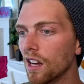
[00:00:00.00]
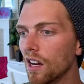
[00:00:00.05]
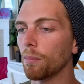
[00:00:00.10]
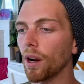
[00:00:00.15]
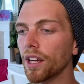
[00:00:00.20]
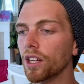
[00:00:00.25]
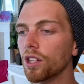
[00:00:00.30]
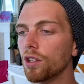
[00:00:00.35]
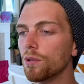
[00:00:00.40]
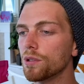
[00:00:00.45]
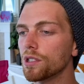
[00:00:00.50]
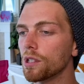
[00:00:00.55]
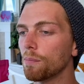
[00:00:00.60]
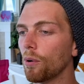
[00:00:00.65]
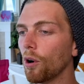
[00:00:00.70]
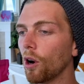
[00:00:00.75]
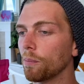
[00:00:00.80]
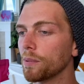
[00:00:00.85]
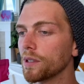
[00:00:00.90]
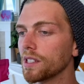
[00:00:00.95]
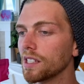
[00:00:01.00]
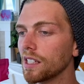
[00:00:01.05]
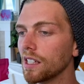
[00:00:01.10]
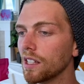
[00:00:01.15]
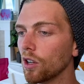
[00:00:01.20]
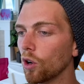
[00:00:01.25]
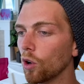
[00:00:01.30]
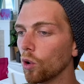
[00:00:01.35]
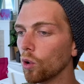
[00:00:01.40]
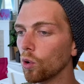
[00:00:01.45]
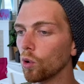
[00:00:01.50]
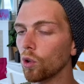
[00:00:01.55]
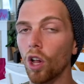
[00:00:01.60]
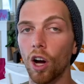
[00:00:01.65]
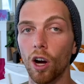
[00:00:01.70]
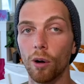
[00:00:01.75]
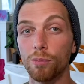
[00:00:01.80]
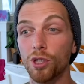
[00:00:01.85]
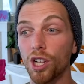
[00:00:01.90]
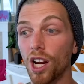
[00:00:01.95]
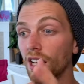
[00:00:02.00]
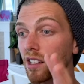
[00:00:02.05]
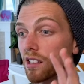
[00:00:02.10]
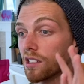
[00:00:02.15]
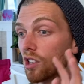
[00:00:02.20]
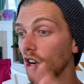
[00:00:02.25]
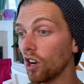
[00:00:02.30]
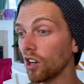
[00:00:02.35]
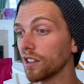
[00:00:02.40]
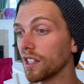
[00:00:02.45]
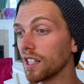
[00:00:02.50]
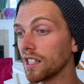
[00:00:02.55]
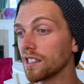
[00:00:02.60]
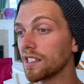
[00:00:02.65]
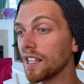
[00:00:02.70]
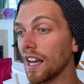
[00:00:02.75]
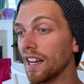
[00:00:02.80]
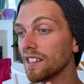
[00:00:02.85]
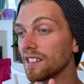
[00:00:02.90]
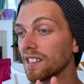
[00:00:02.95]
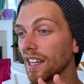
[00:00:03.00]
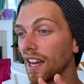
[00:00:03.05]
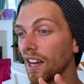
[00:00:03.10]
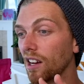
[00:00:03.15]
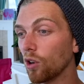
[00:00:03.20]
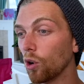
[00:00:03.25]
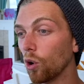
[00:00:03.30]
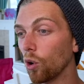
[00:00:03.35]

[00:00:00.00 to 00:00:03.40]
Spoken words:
But I can use the property all objects on this set to get